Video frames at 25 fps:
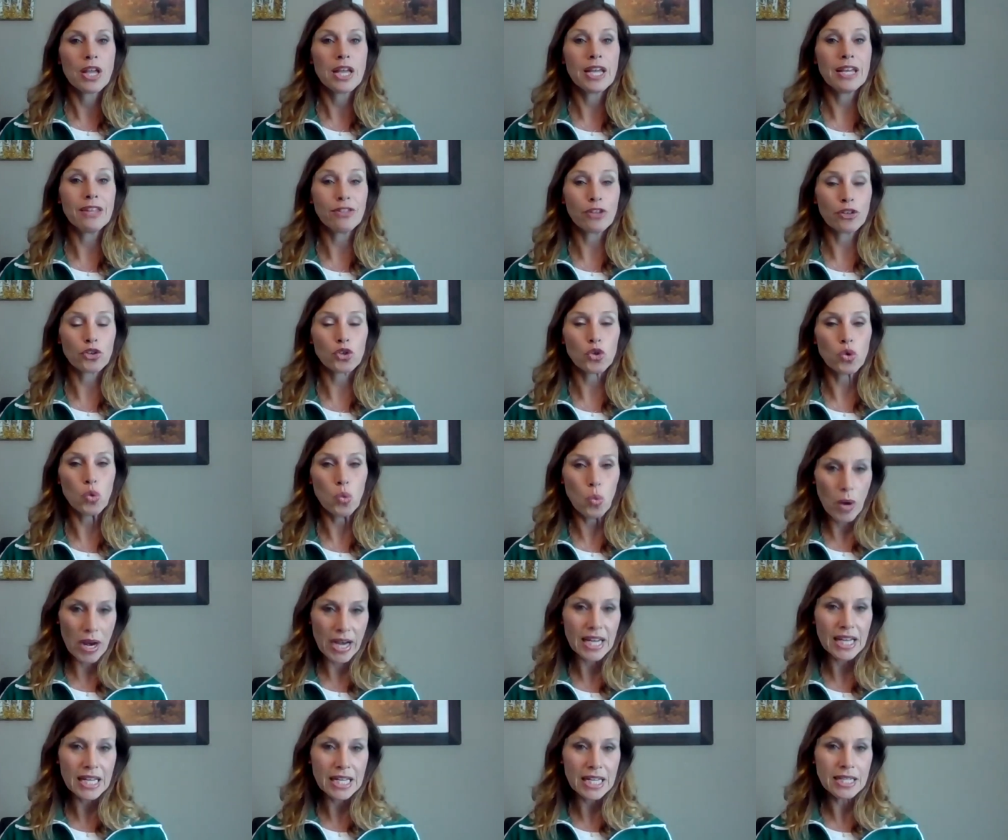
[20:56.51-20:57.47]
in their
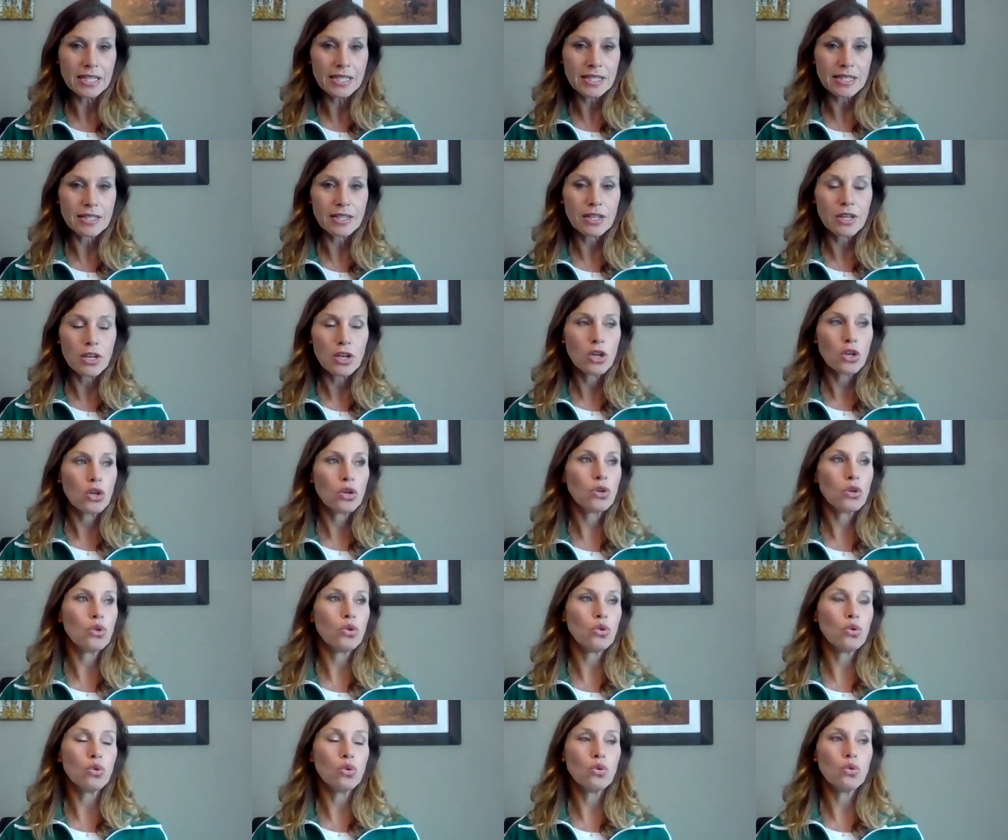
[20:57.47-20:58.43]
20s
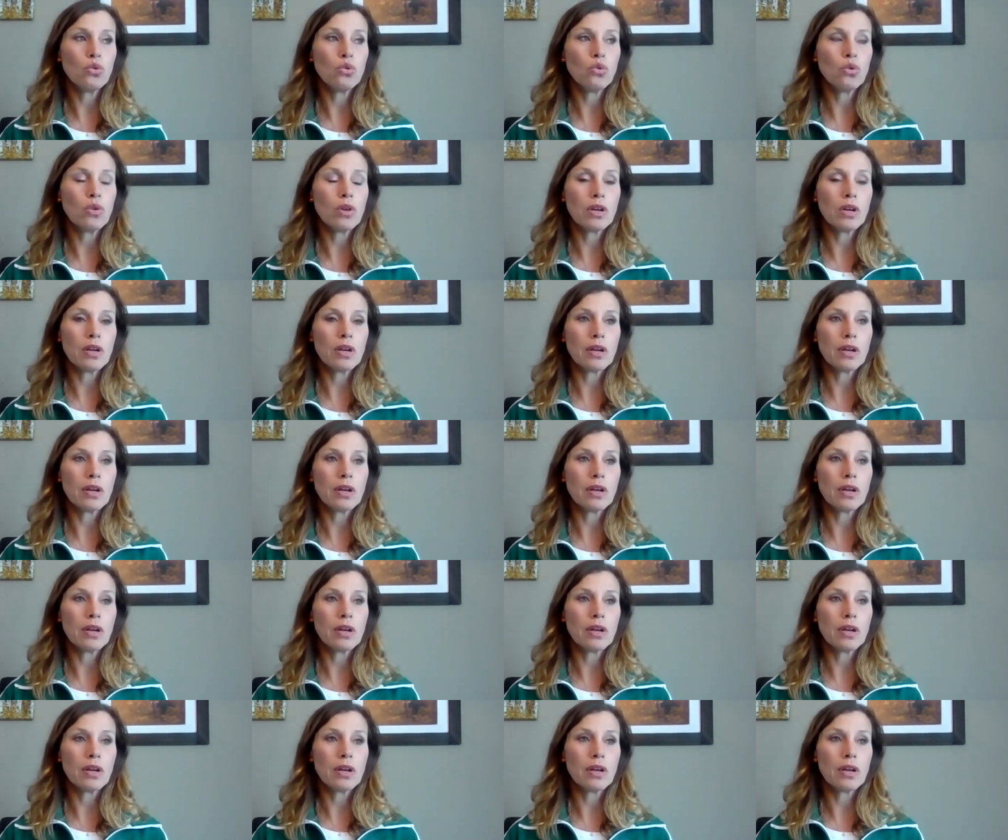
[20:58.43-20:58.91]
who